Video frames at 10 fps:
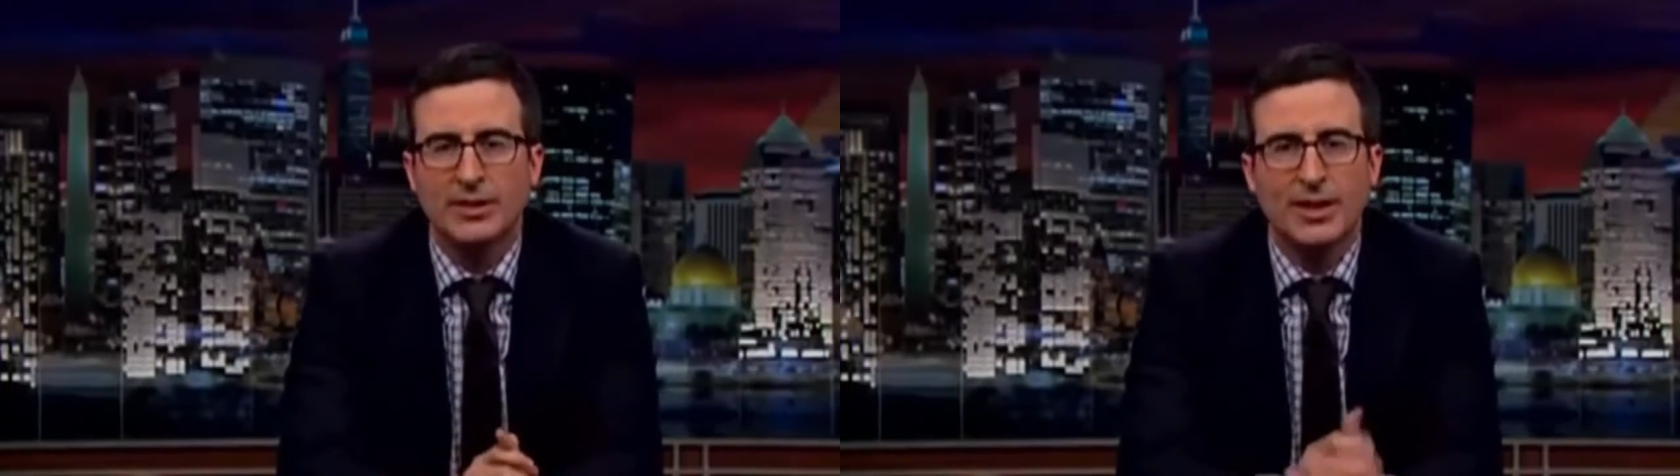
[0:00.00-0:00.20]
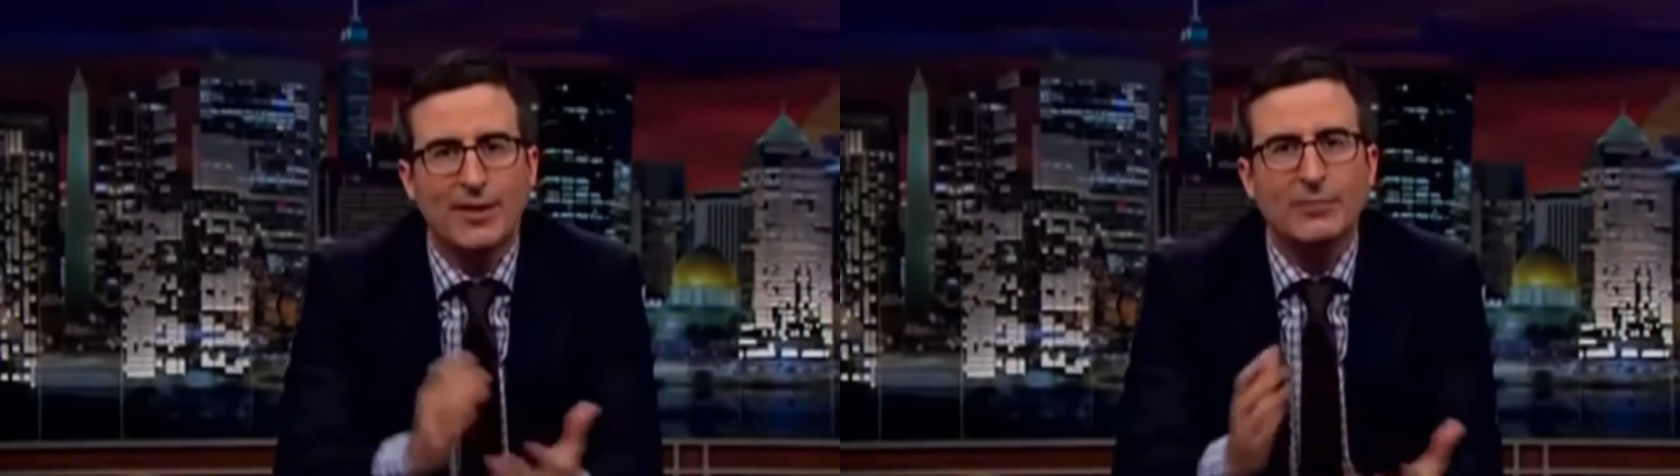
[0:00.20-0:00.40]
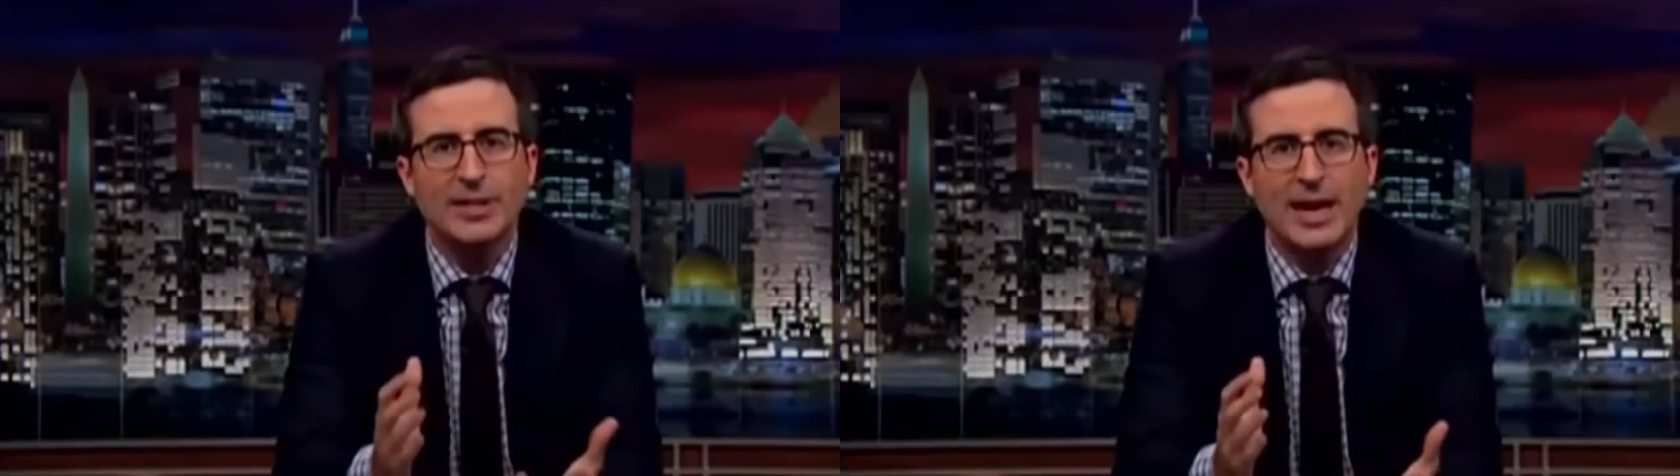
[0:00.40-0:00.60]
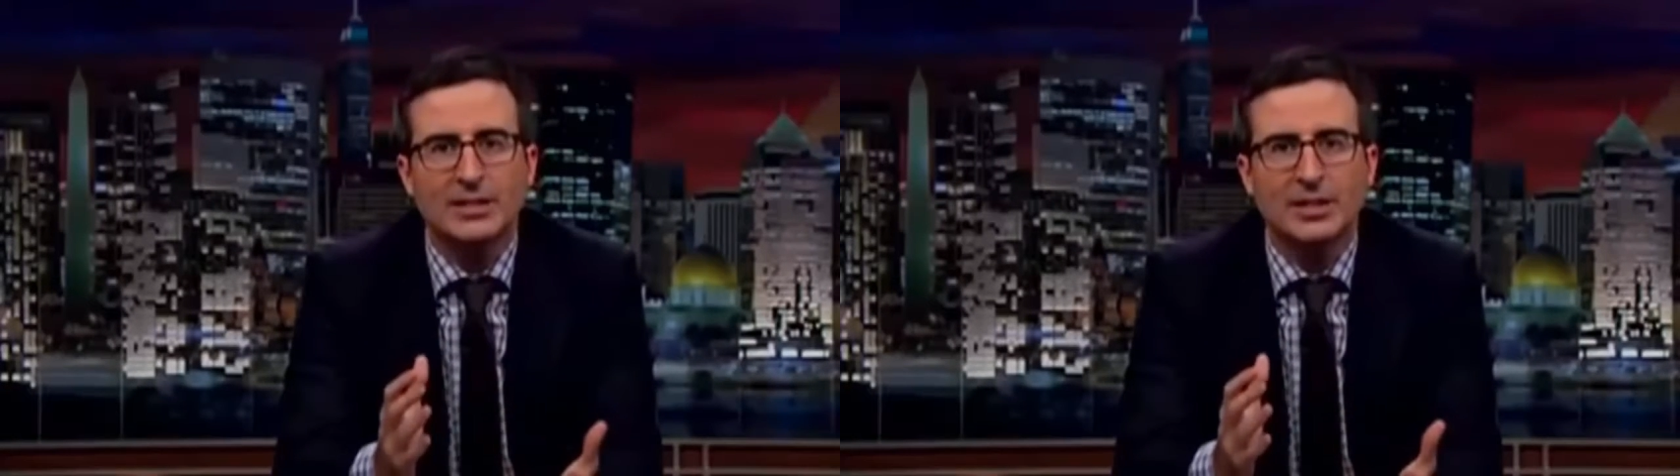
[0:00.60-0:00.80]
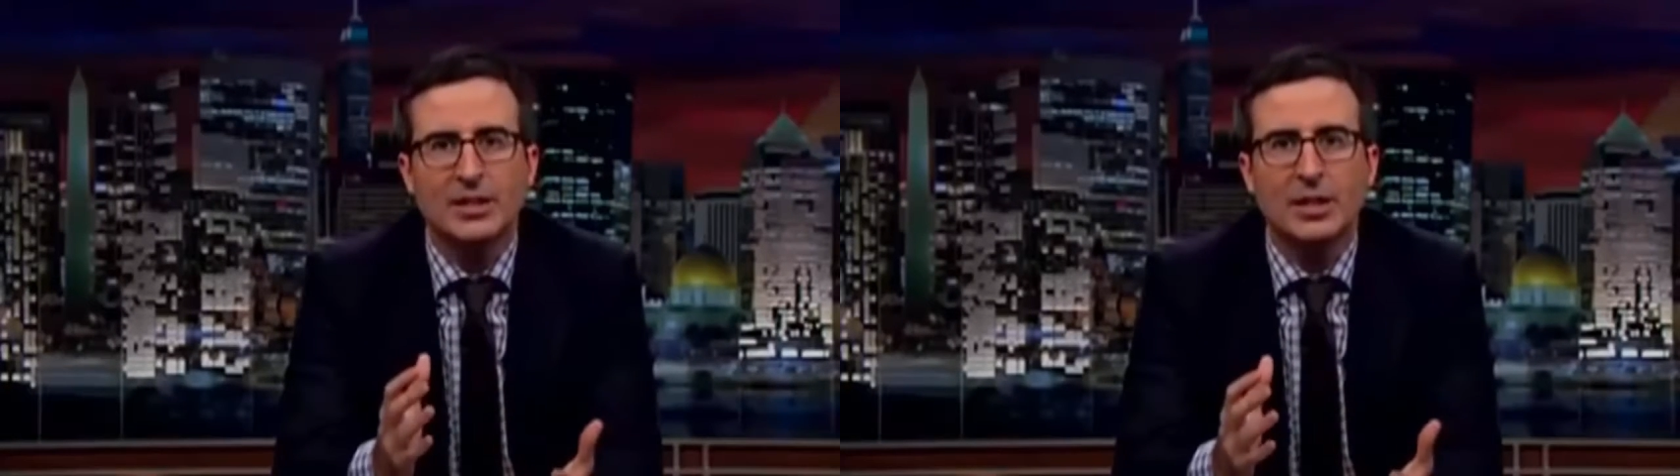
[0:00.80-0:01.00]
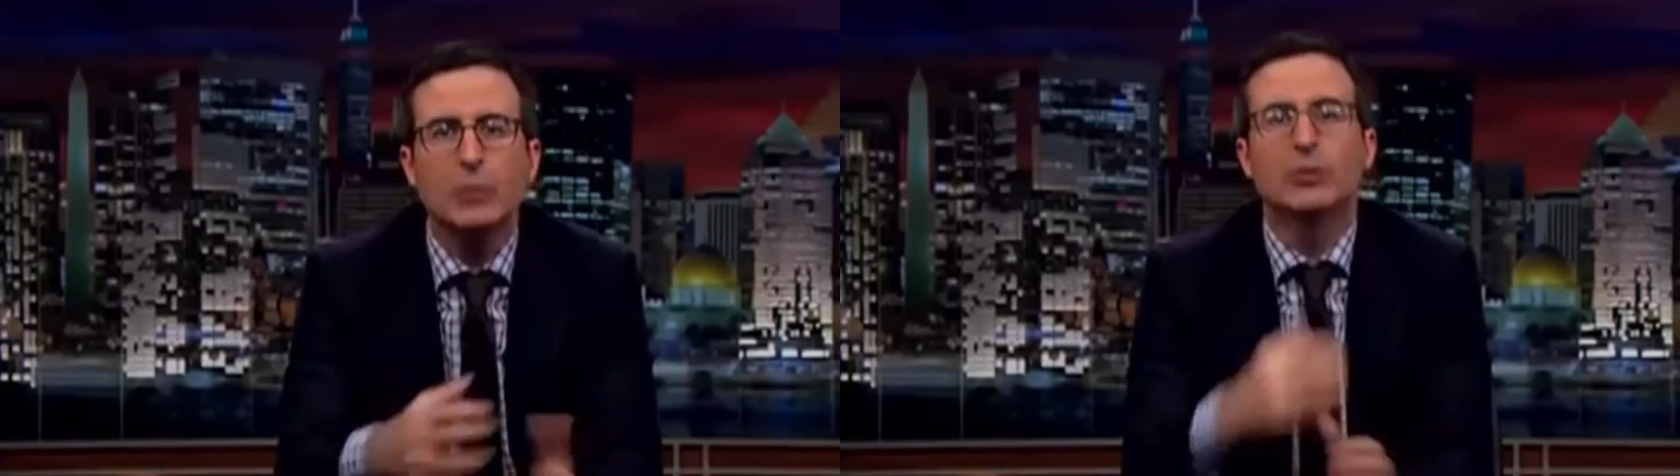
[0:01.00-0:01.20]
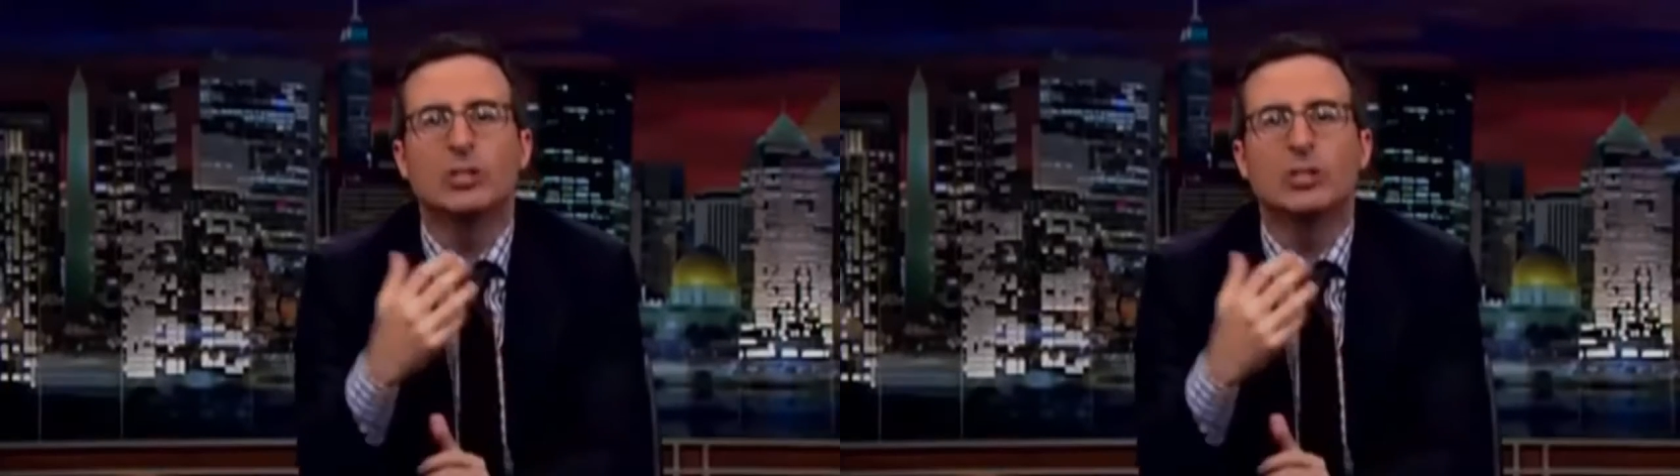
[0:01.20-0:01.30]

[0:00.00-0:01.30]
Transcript: they found an actor who